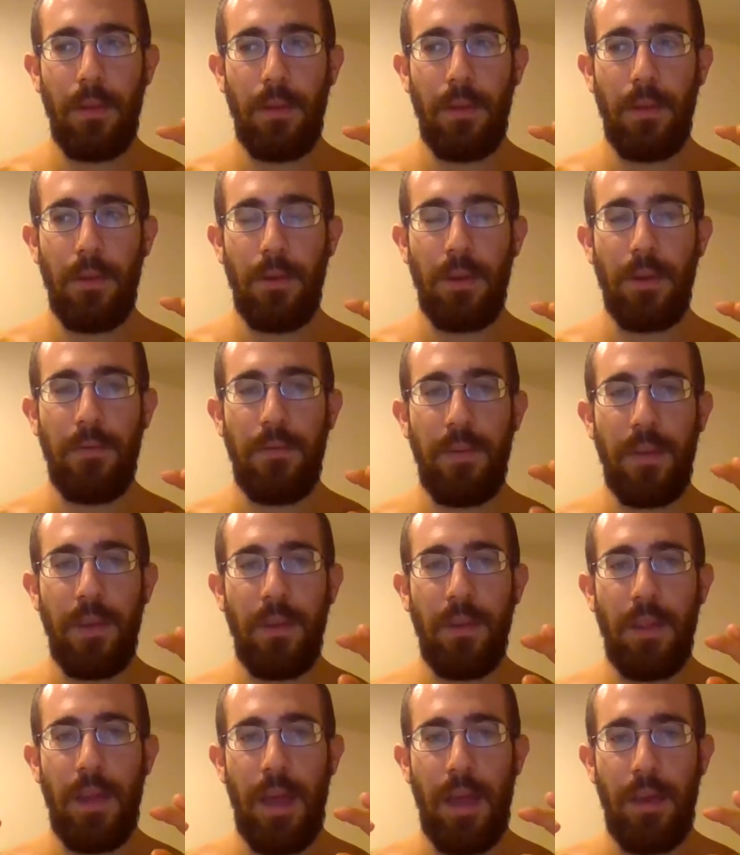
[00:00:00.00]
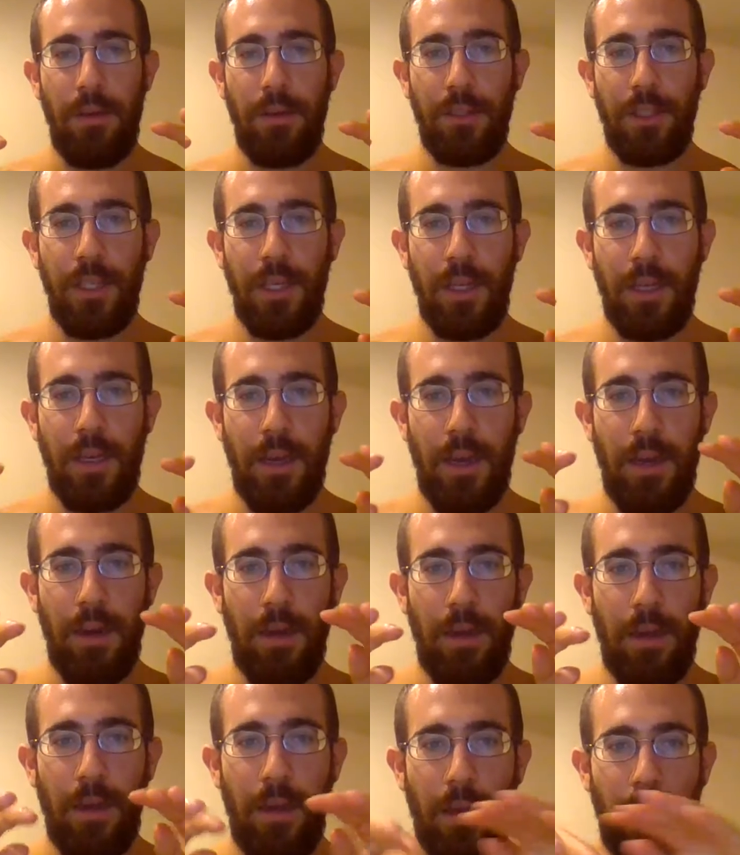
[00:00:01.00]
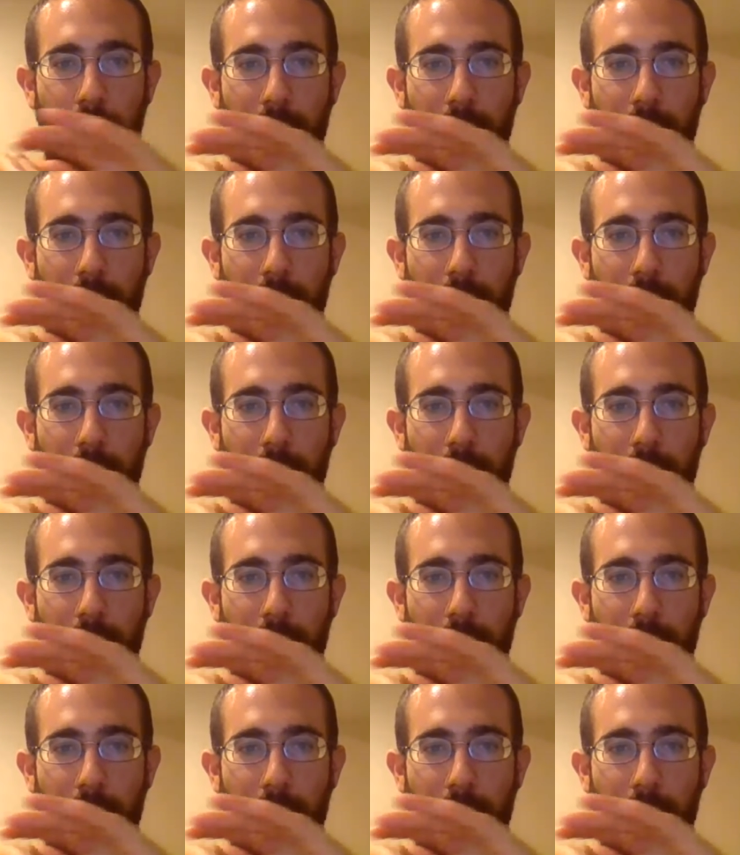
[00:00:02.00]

you can feel the energy kind of